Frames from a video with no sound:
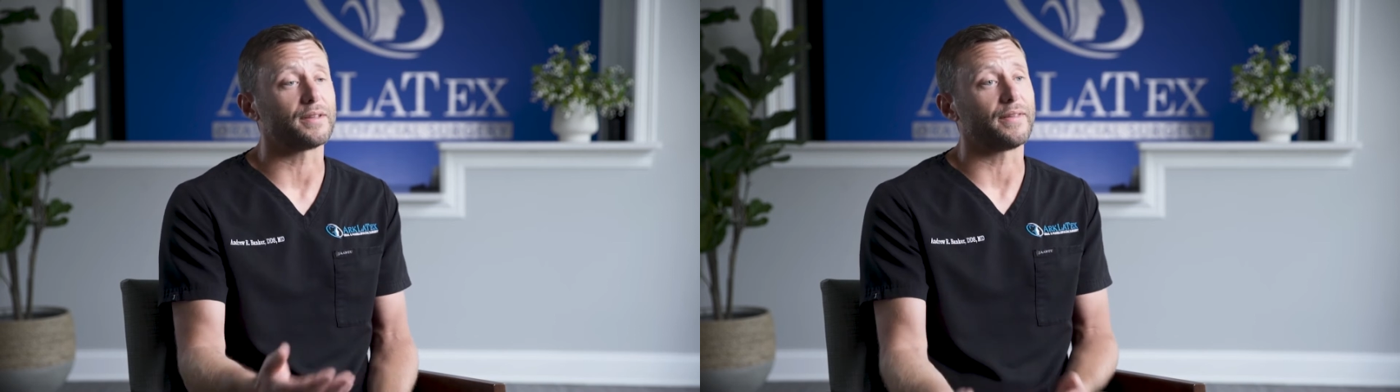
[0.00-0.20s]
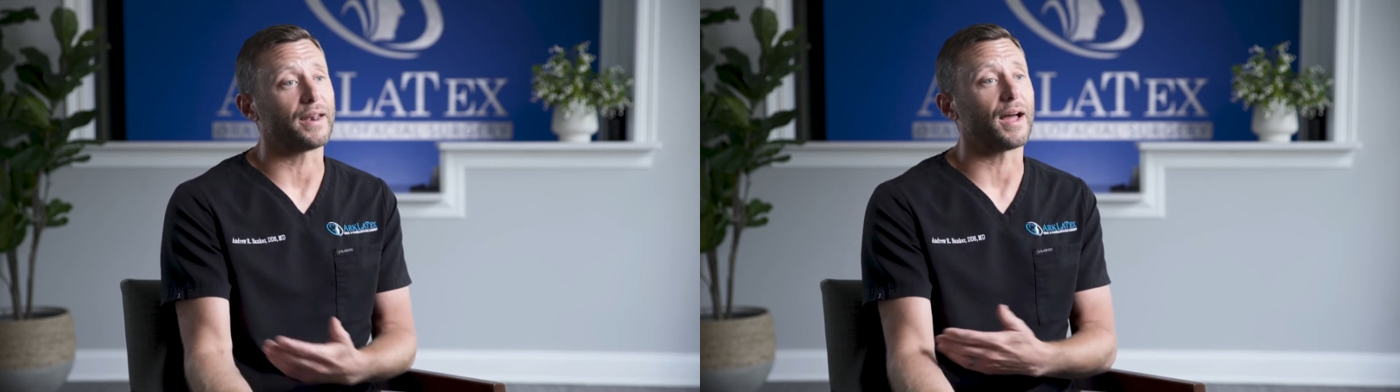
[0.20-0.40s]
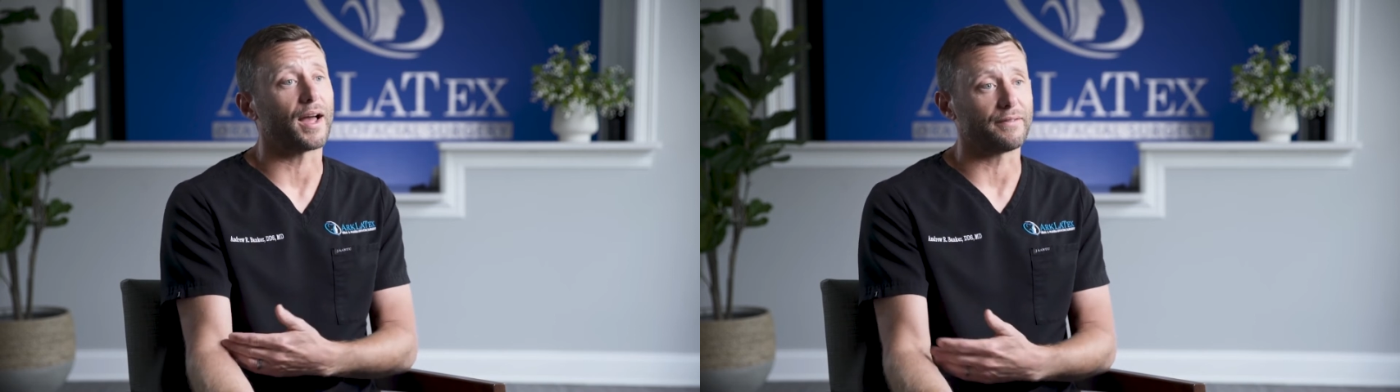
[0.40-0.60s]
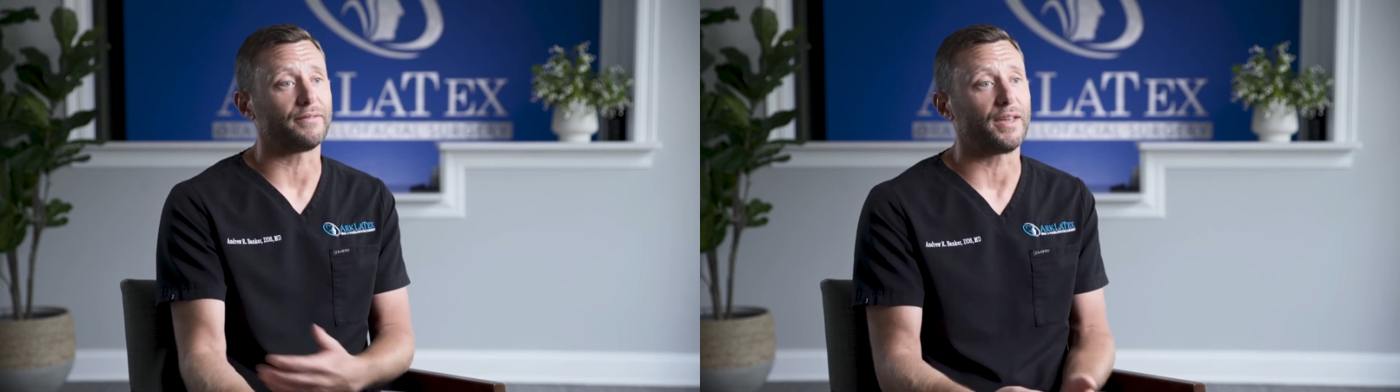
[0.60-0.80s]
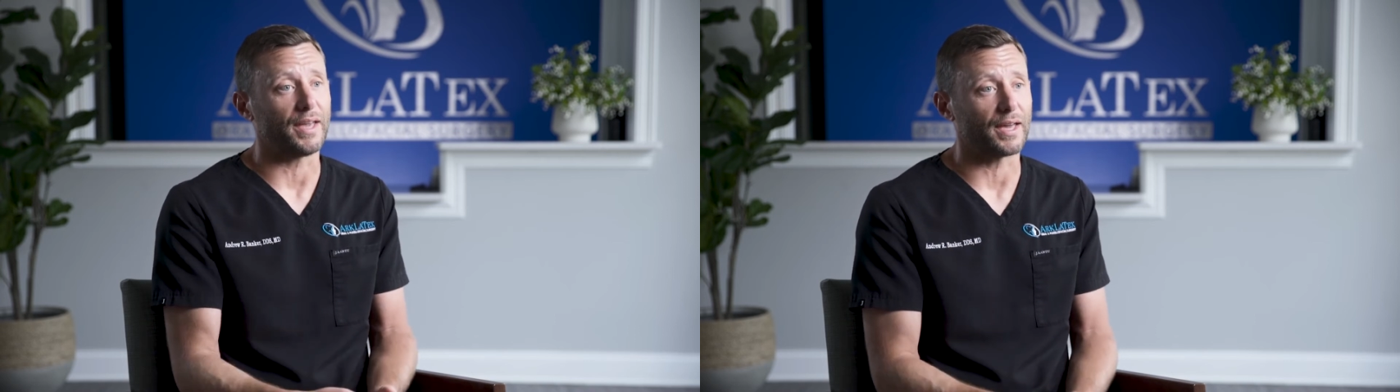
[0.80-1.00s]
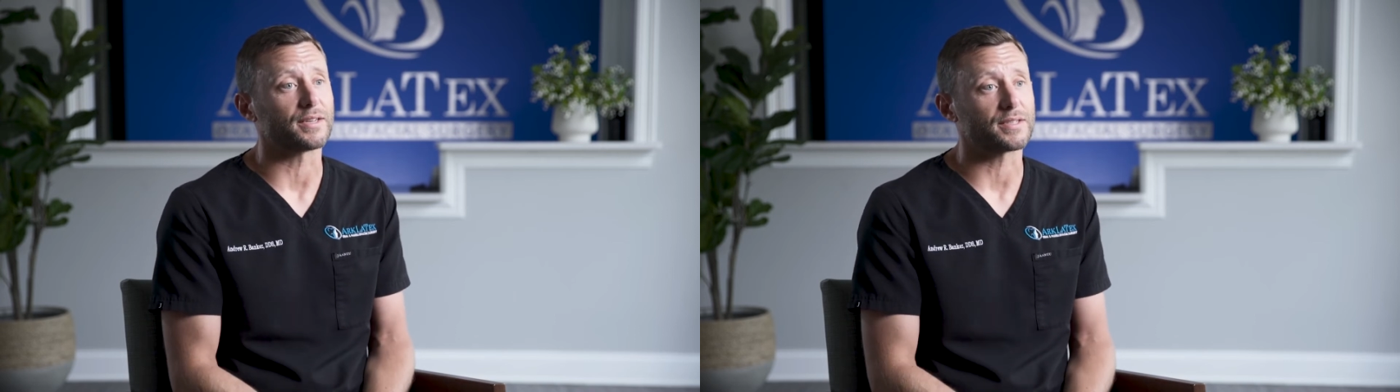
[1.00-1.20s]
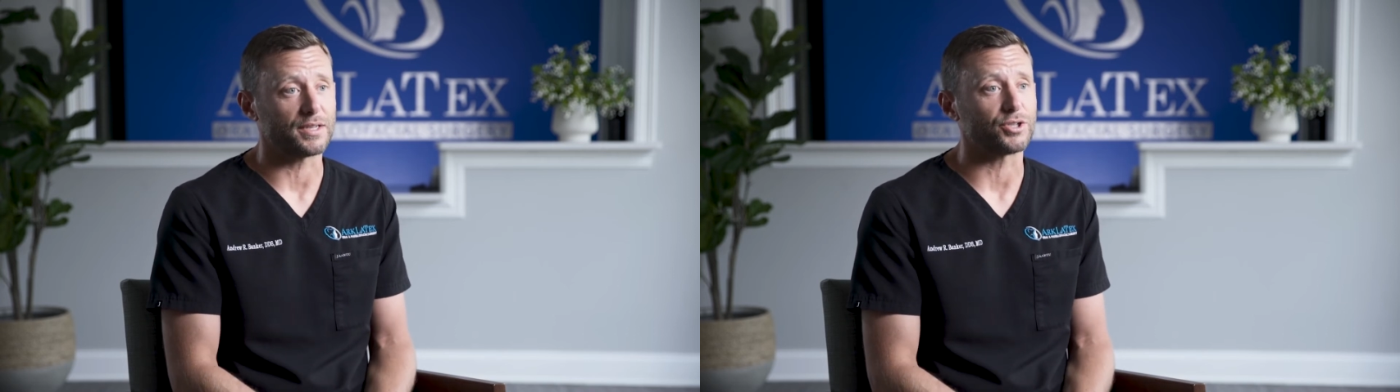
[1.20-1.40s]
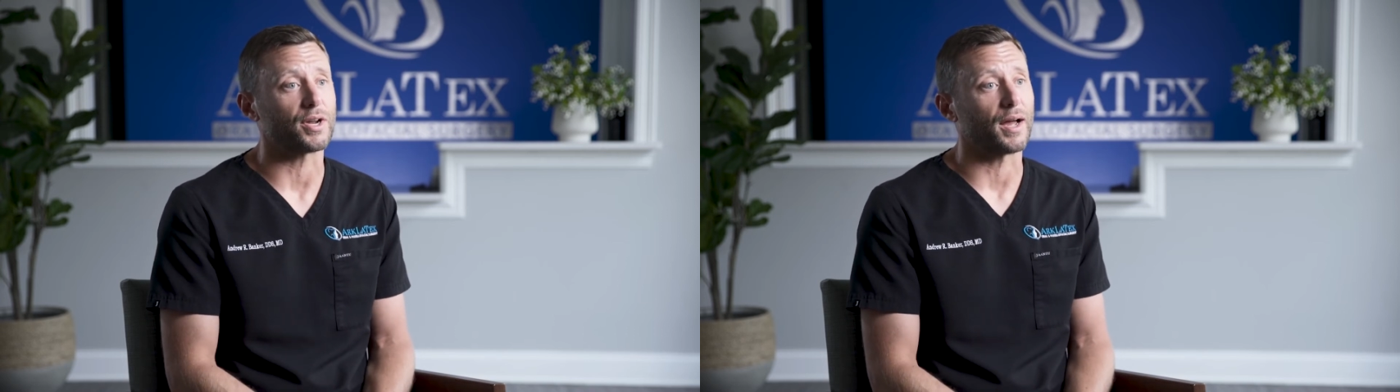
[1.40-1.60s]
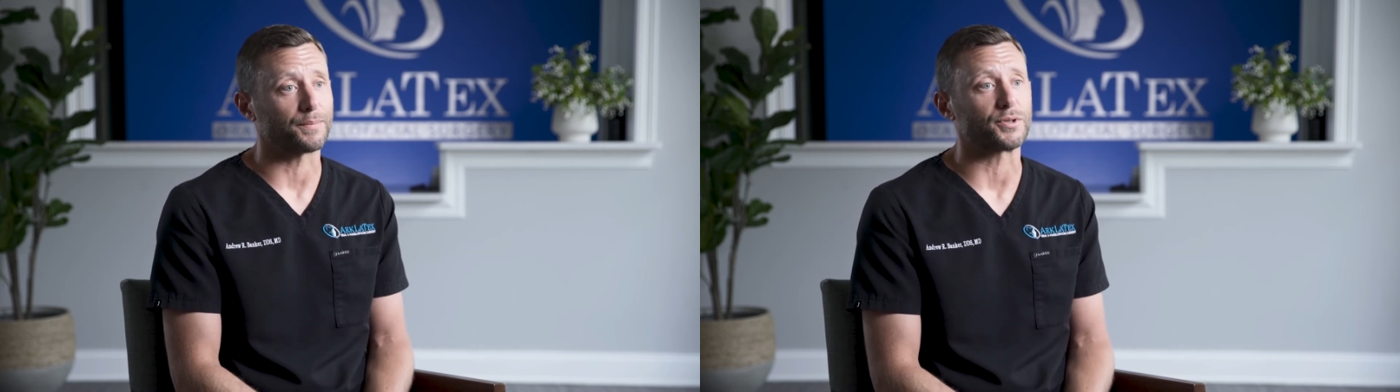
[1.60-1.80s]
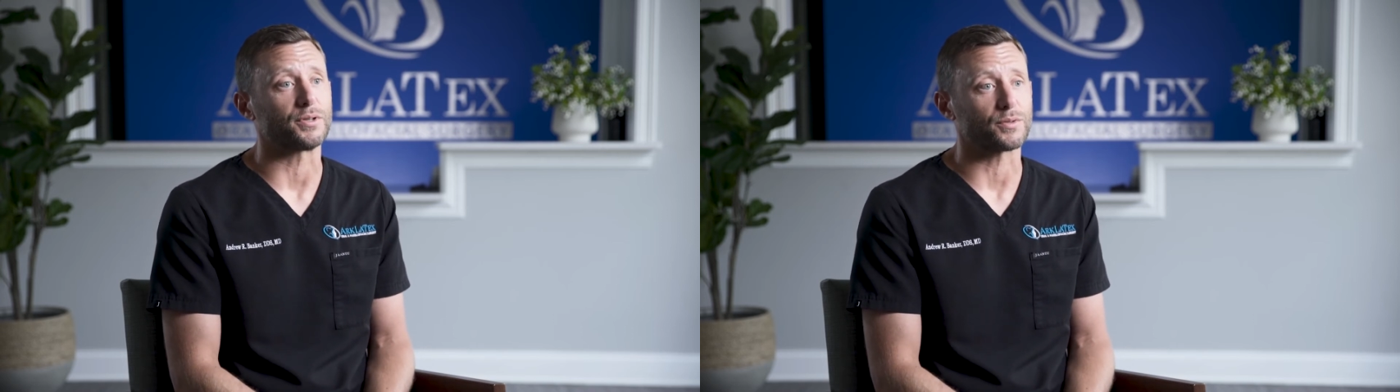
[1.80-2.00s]
and then IV anesthesia
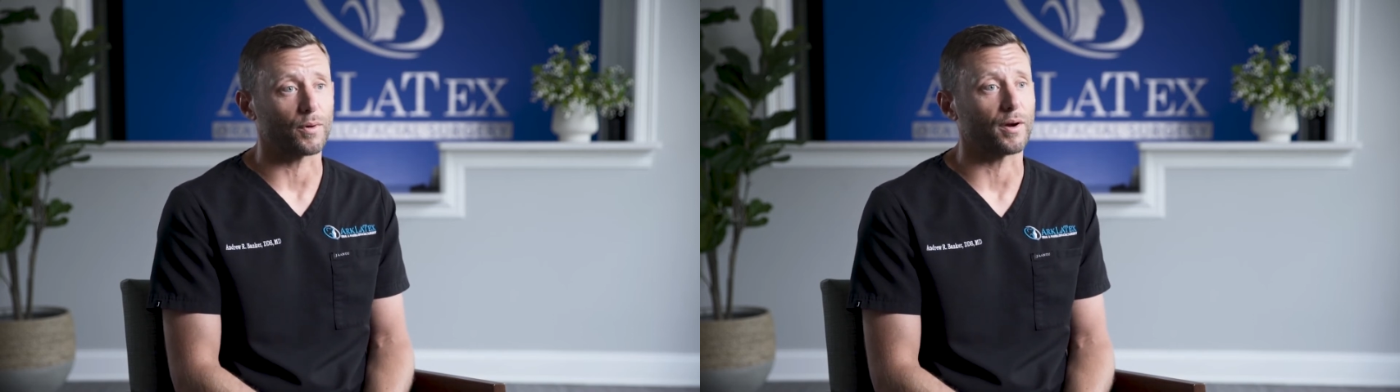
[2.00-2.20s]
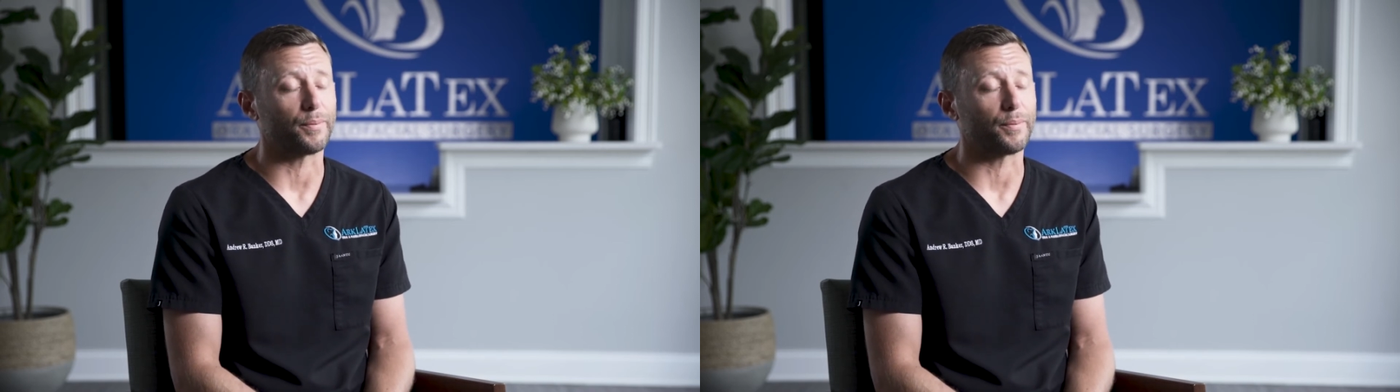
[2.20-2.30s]
options where